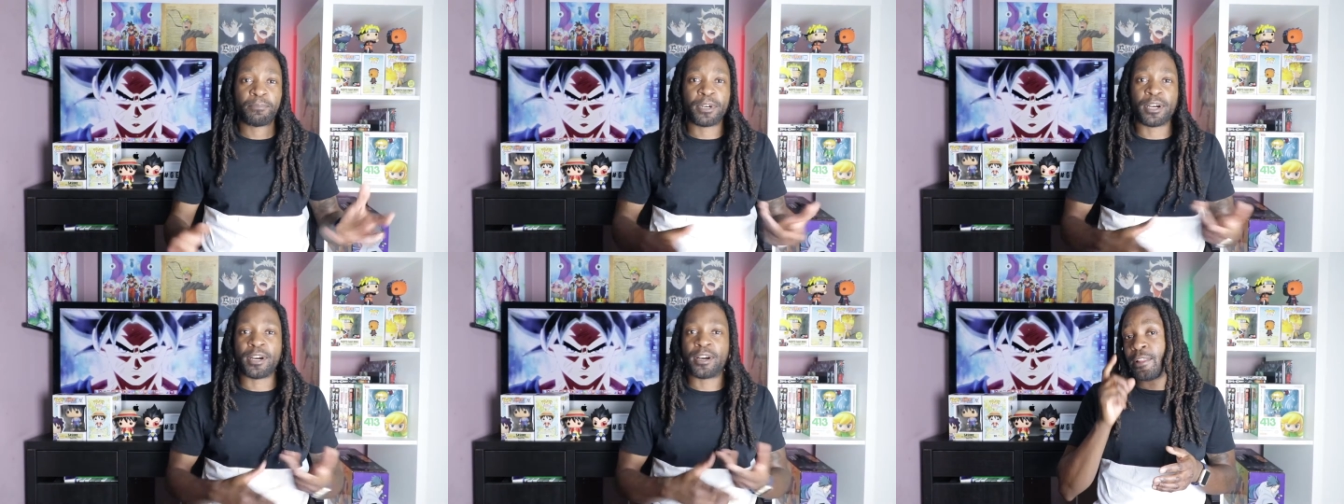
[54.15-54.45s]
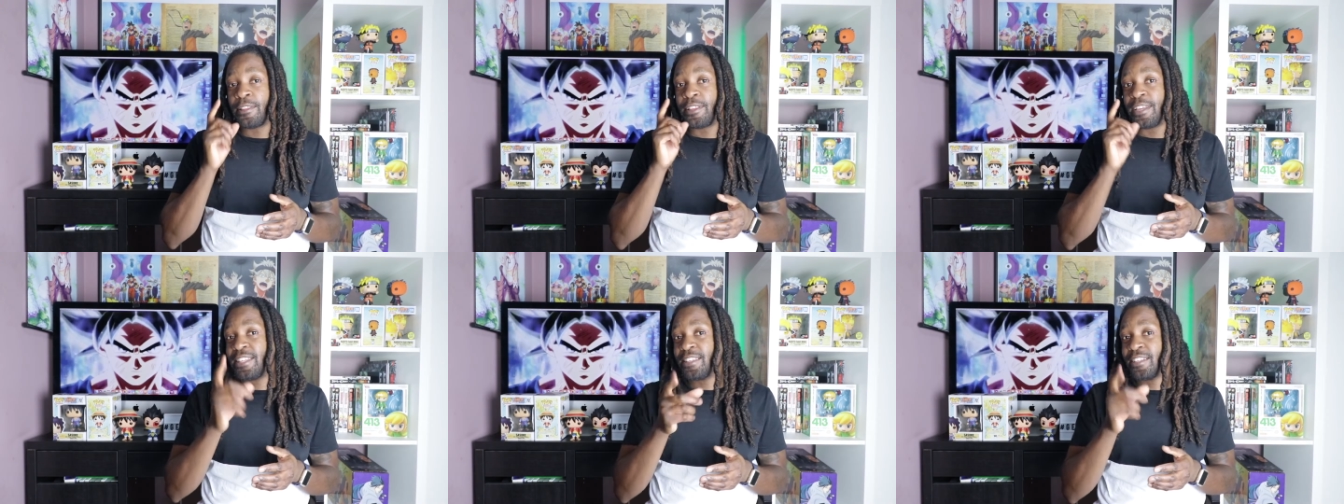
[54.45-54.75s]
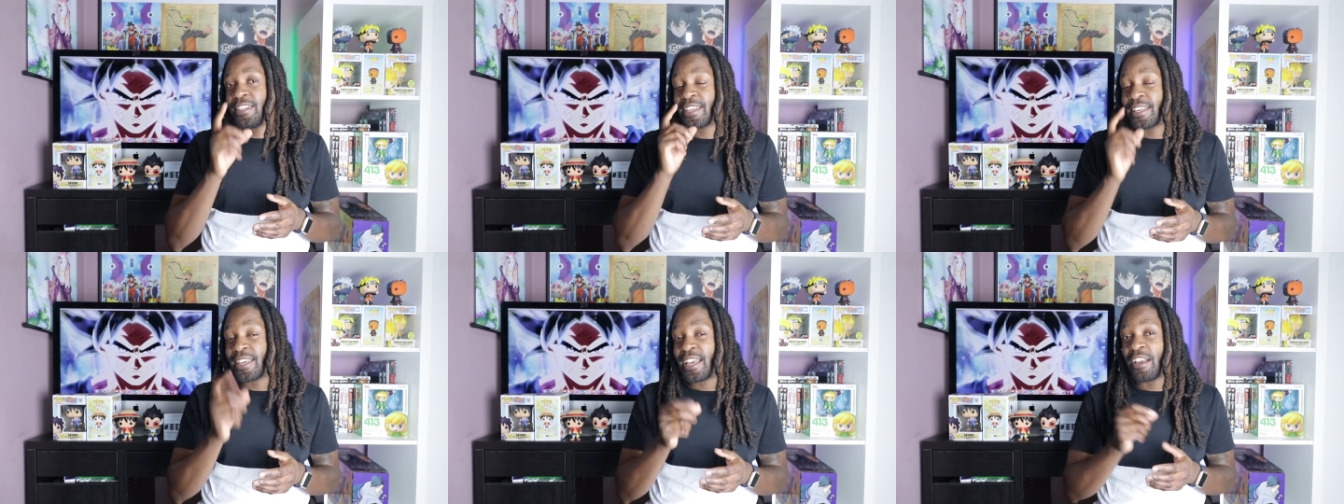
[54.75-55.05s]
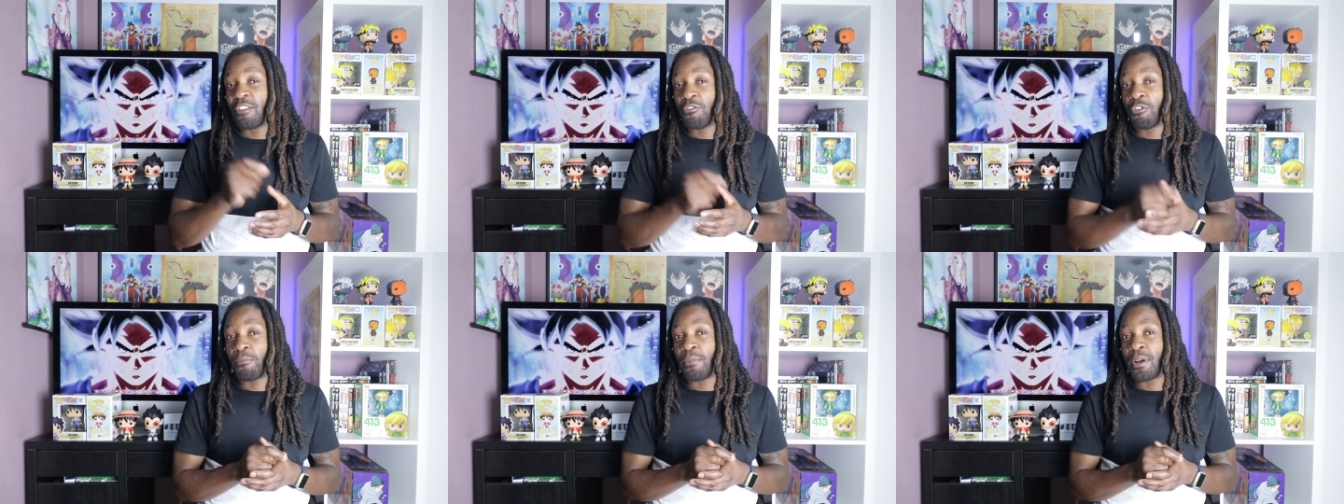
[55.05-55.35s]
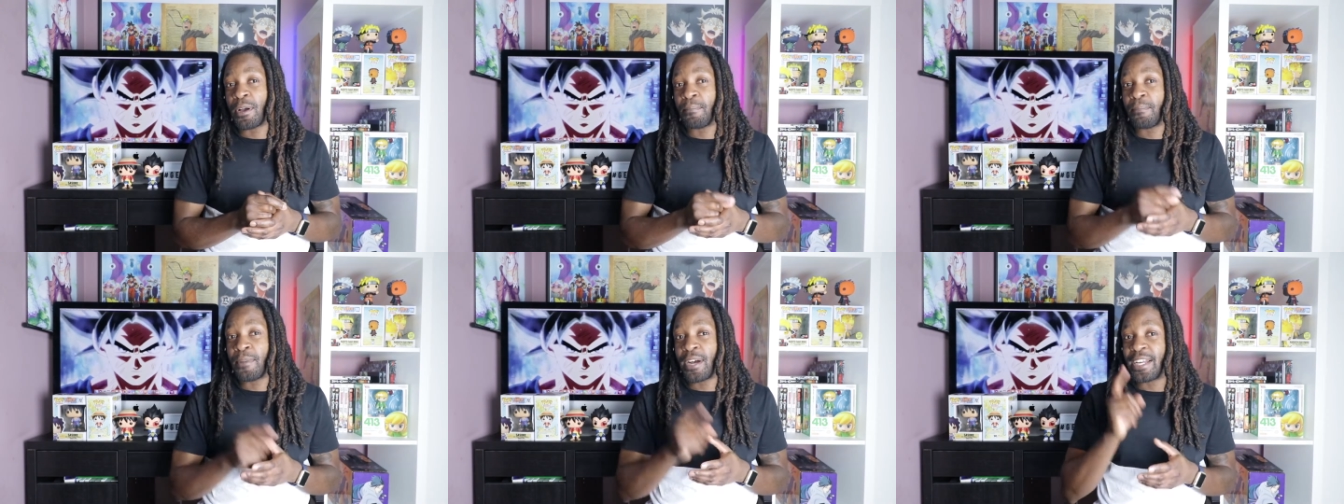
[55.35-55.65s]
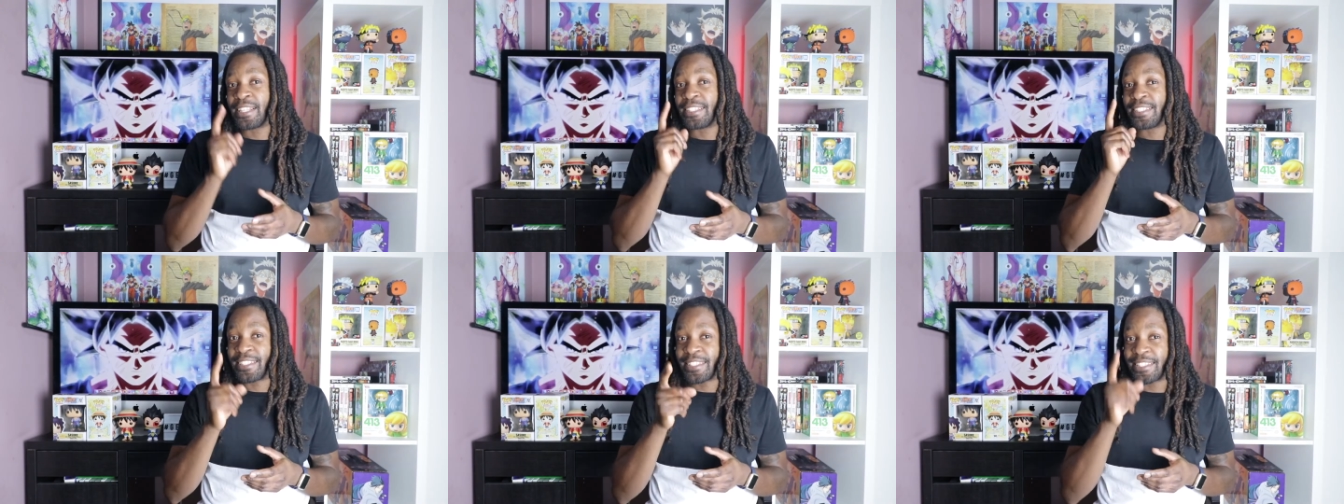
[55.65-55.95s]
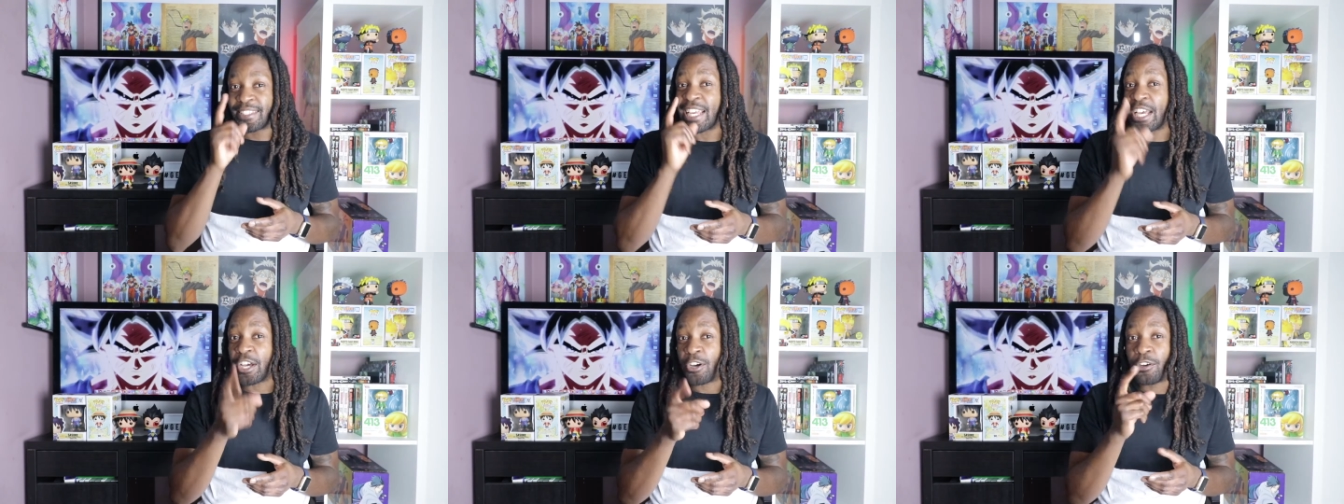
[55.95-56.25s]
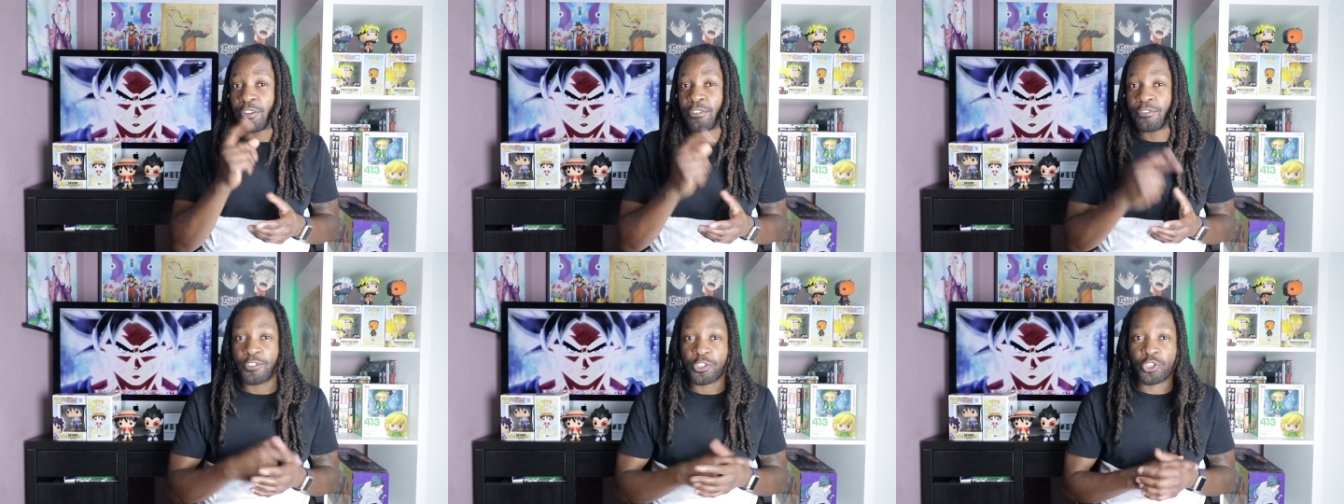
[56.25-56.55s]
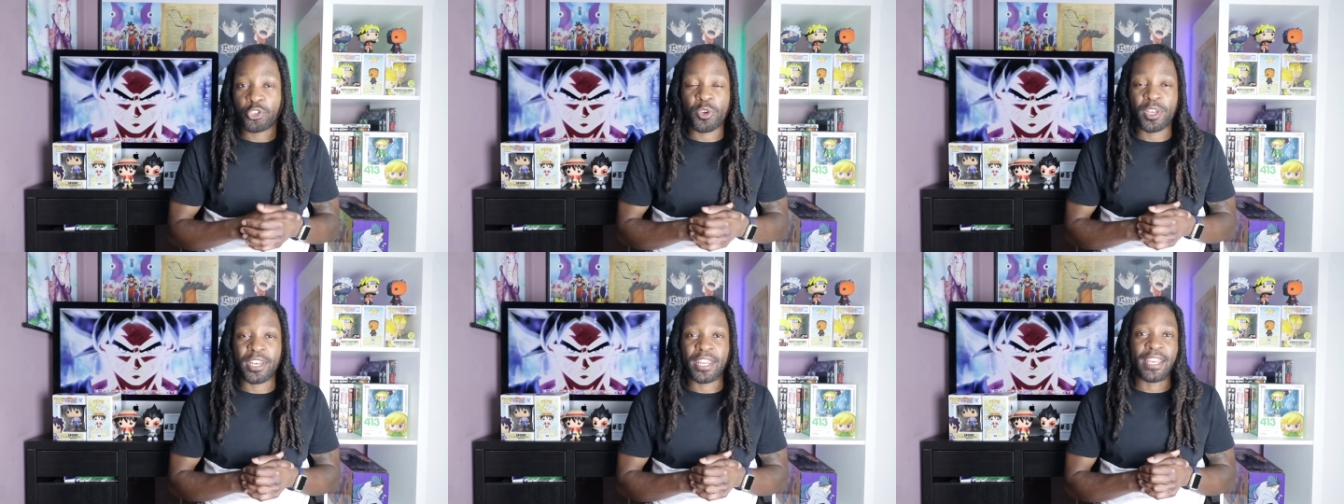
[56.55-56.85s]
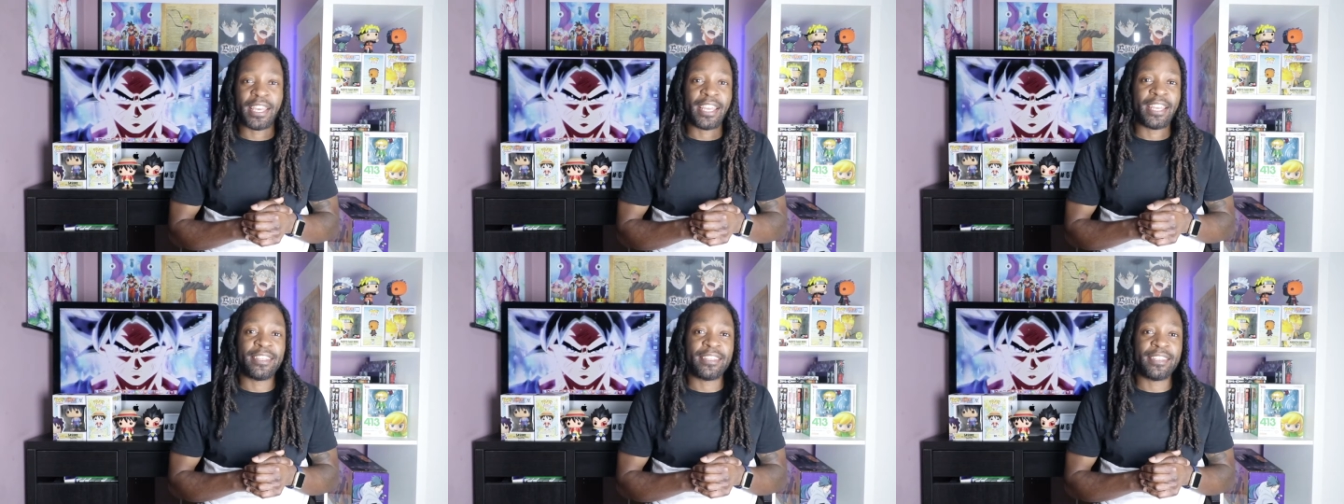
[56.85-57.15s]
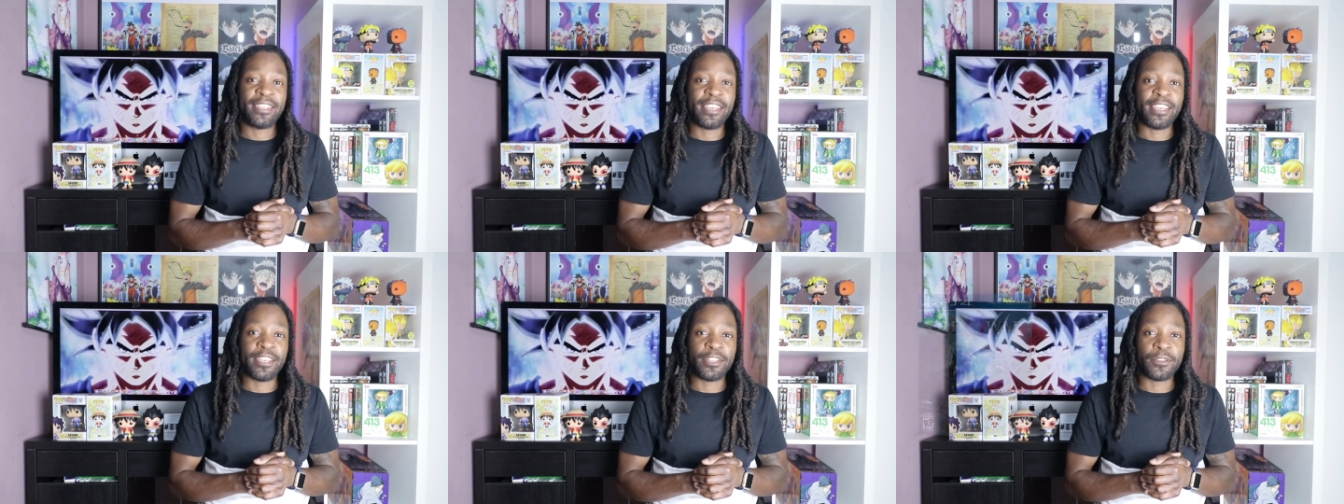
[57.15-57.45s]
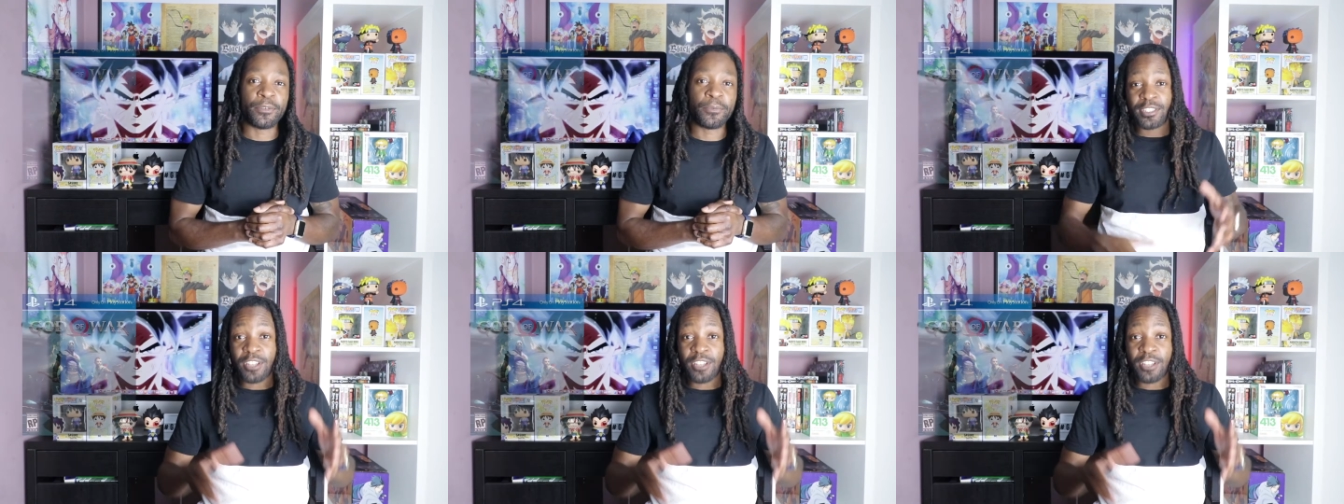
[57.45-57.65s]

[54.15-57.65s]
but these are the games what my mind's set on for 2018.